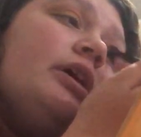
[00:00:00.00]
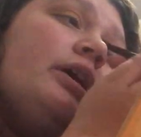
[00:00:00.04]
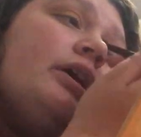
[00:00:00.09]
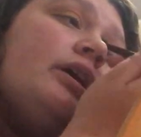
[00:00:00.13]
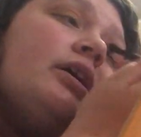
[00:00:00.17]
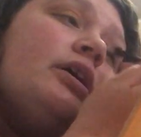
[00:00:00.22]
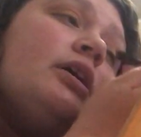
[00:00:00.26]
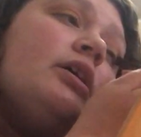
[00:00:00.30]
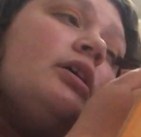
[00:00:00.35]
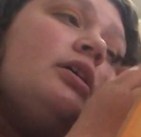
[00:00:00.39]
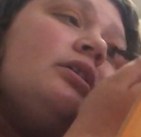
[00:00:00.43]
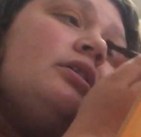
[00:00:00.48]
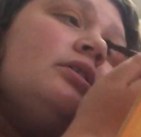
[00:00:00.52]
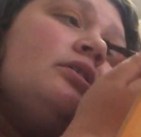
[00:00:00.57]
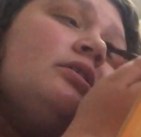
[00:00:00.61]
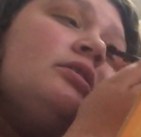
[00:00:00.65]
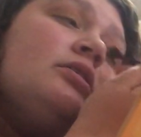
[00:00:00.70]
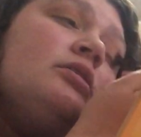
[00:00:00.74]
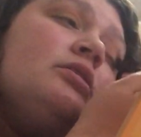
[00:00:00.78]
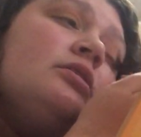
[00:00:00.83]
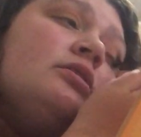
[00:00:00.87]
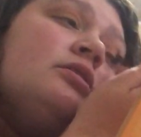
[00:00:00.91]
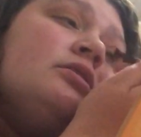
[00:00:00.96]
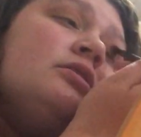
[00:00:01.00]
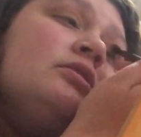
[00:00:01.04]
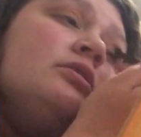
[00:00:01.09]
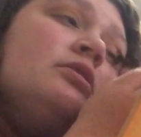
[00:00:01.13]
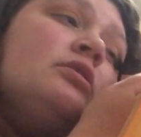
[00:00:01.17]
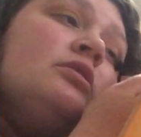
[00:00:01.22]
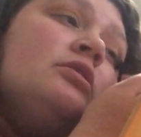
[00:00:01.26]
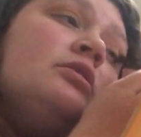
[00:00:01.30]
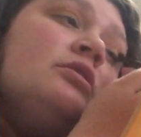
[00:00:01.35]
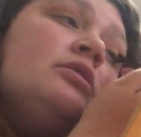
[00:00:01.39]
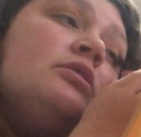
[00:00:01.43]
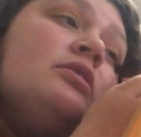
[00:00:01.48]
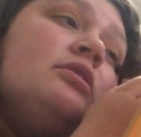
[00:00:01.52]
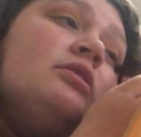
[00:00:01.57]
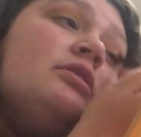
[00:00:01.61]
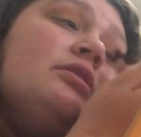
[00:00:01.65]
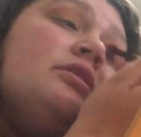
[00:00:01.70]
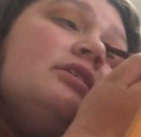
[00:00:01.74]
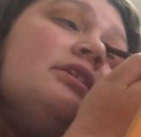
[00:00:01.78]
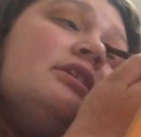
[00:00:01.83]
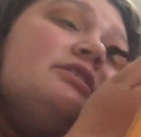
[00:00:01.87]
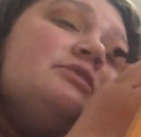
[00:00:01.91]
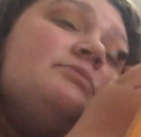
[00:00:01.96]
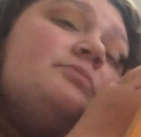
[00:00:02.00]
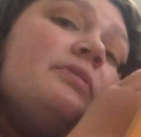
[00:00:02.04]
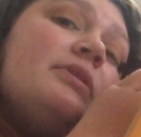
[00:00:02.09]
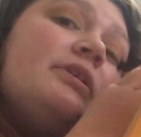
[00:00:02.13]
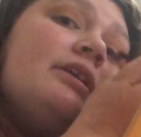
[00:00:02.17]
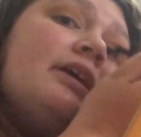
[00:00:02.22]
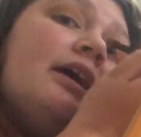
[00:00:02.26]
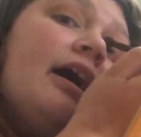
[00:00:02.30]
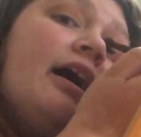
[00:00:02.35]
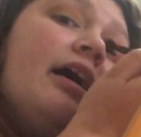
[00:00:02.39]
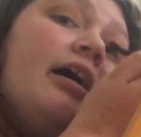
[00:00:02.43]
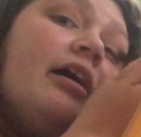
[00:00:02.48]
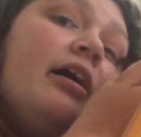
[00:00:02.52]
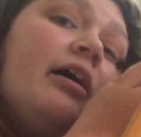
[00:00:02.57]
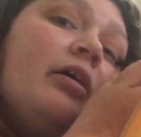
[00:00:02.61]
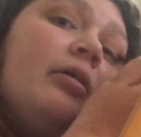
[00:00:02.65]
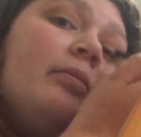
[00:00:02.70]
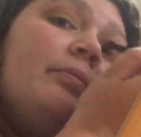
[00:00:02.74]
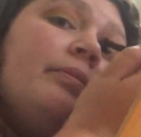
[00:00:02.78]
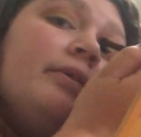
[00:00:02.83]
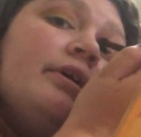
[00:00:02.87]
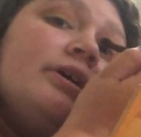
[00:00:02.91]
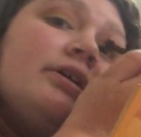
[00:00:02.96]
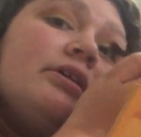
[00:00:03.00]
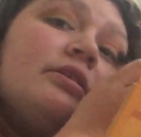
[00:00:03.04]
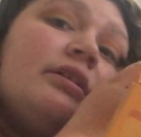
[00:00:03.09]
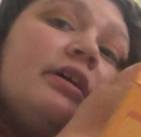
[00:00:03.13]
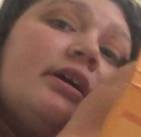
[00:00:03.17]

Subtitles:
and it's been helping.